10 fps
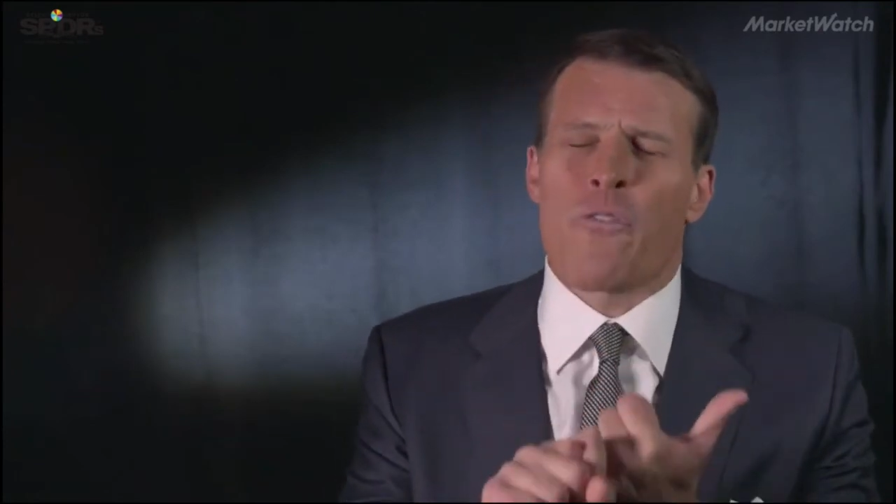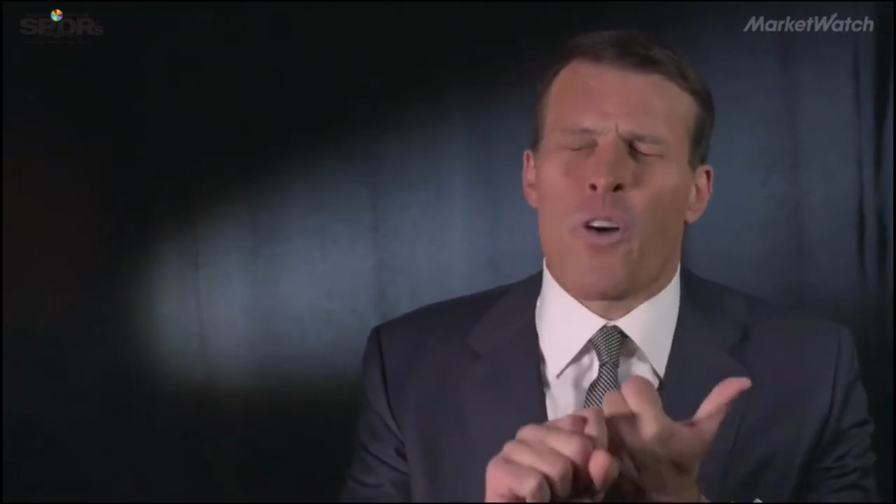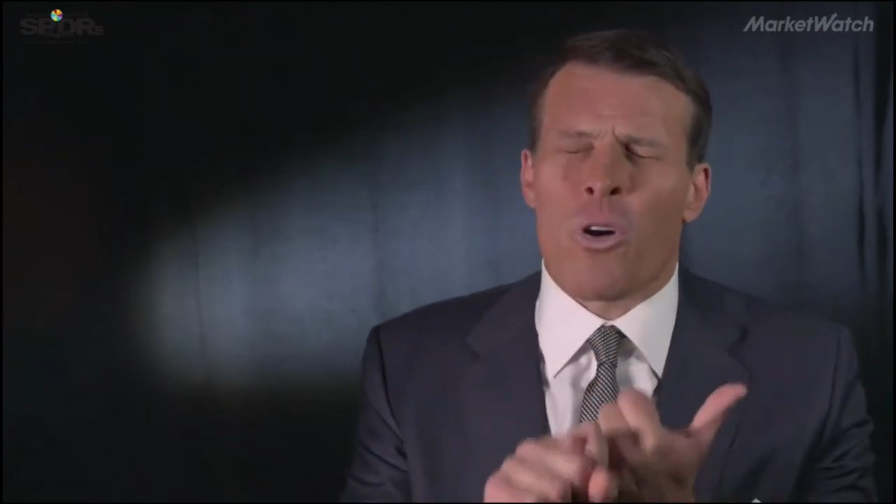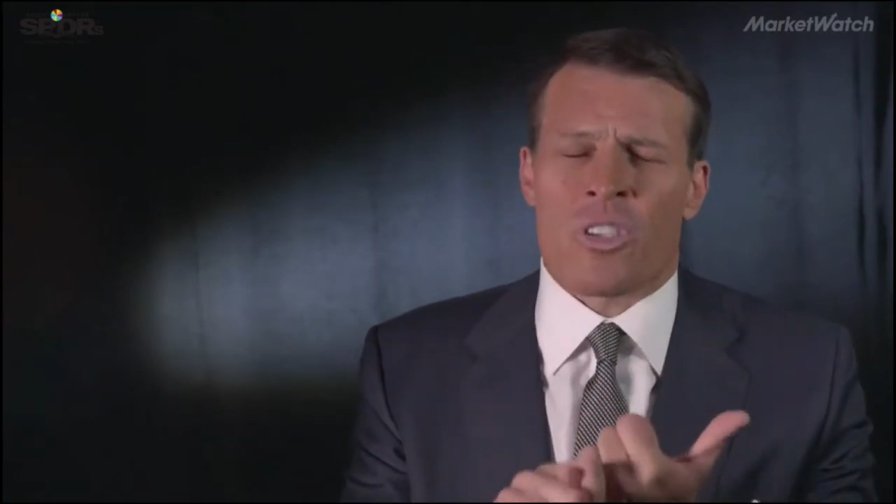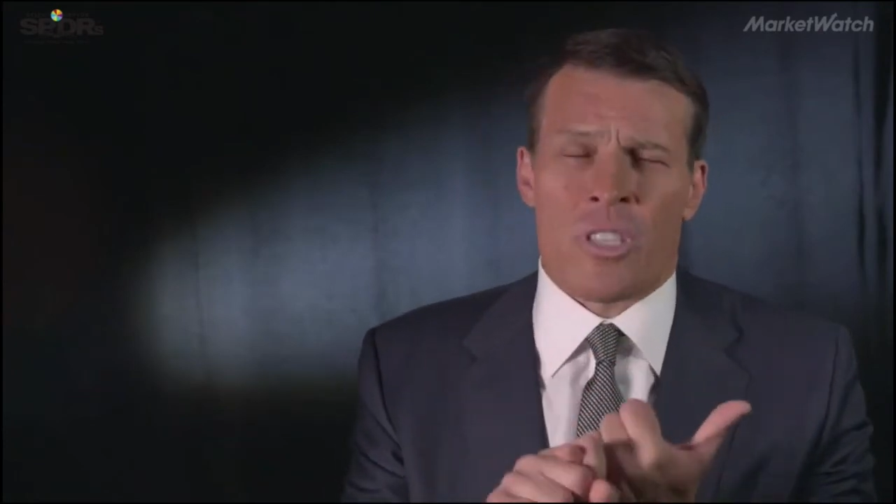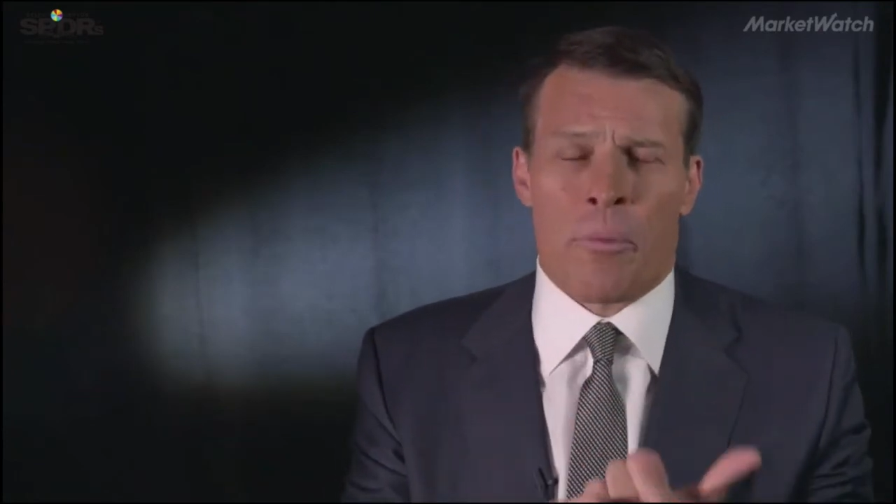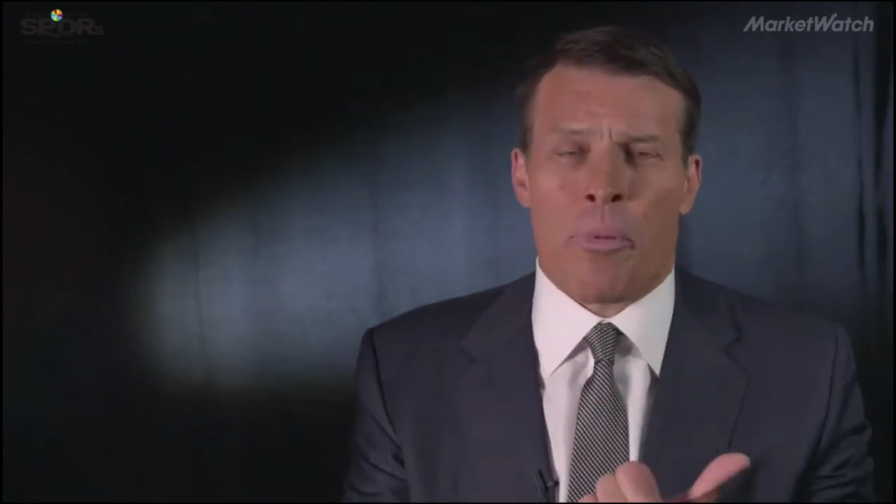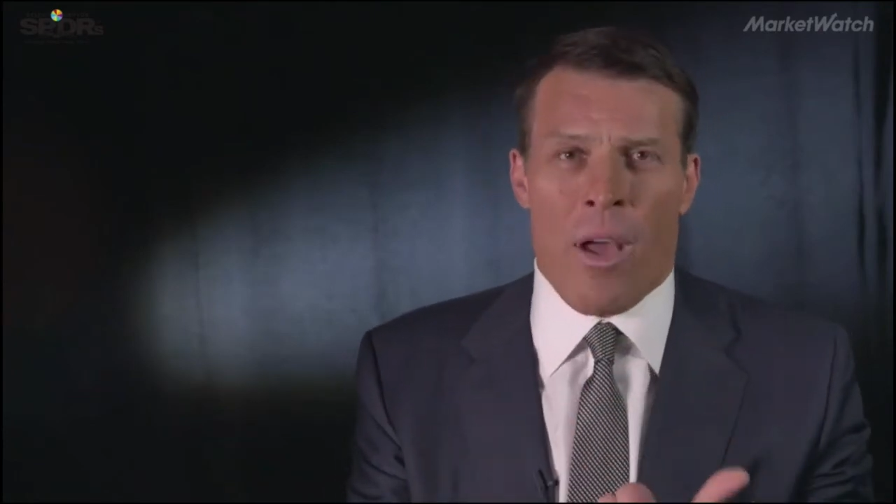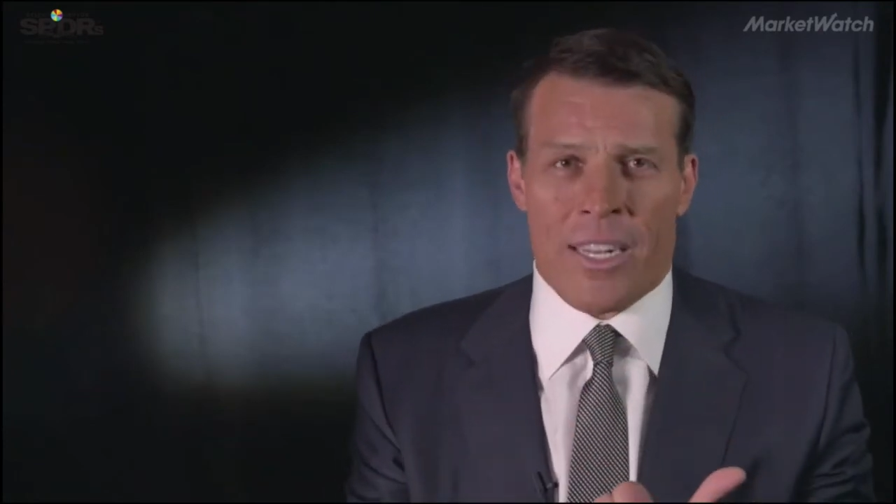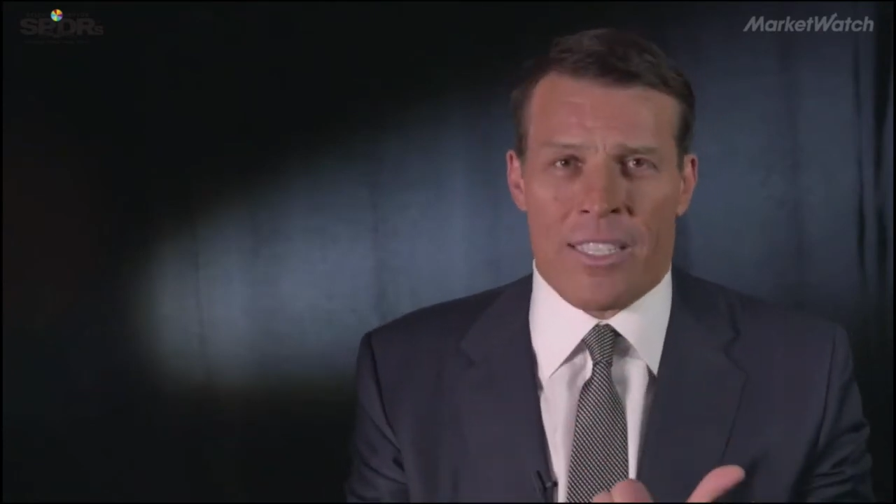focused on
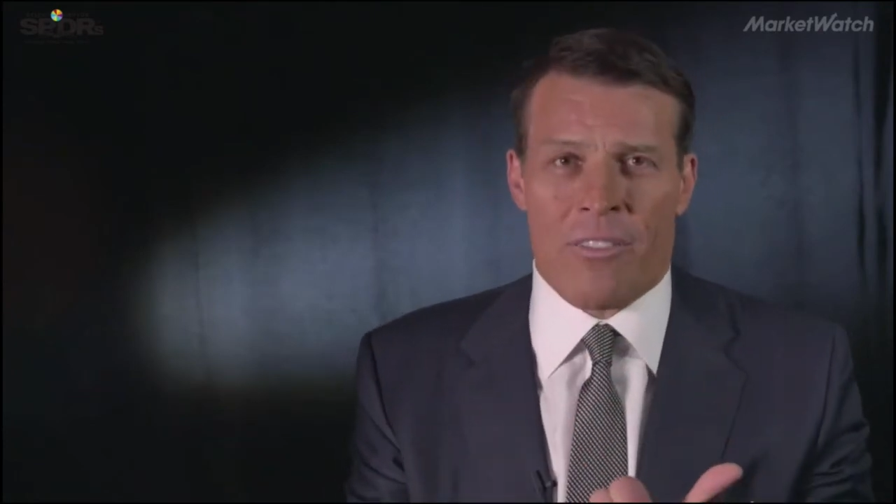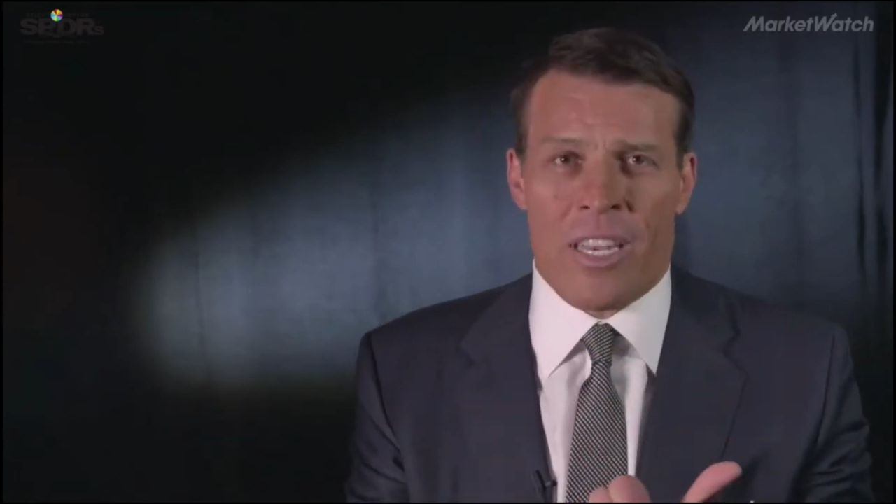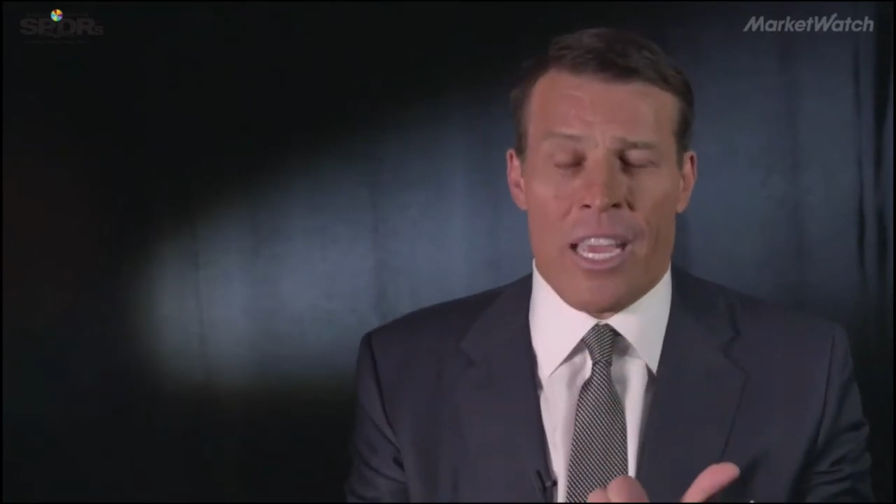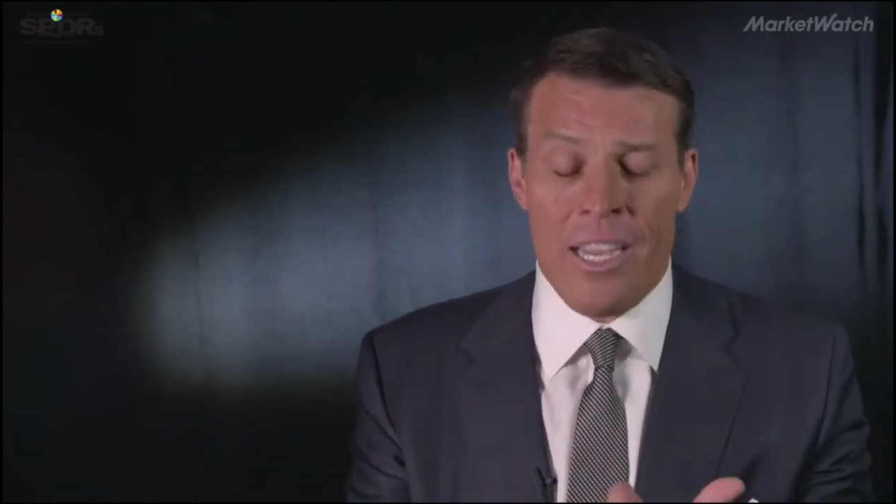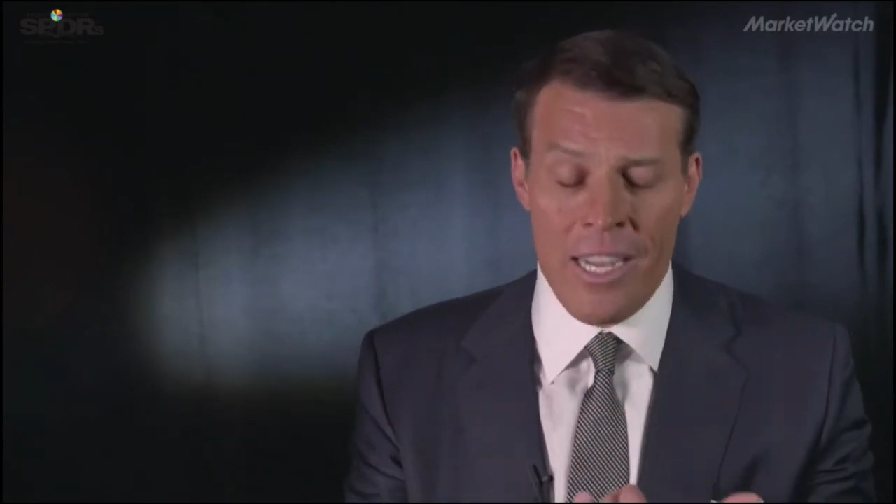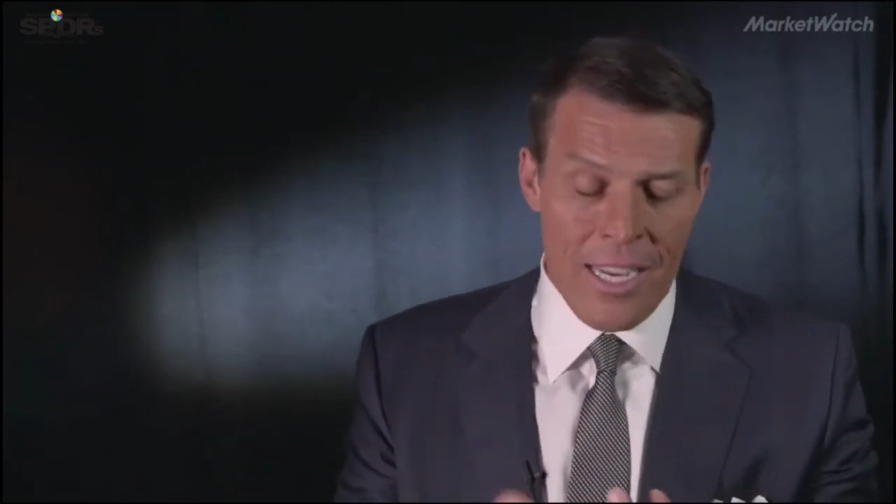productivity.